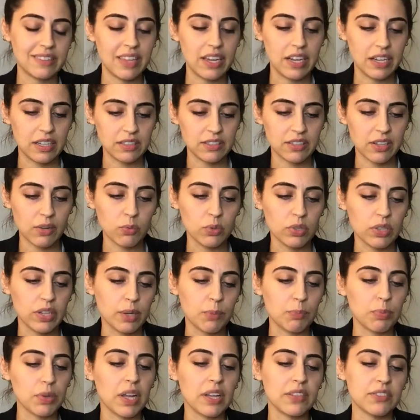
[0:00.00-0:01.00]
things that were
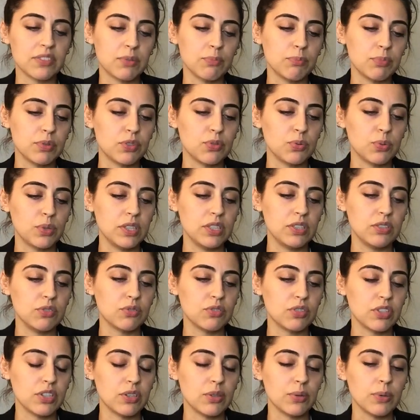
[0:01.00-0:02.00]
like pleasant between you
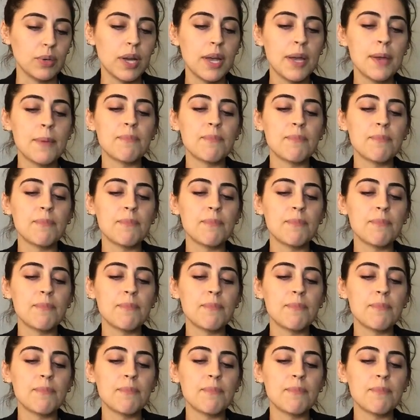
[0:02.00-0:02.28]
two.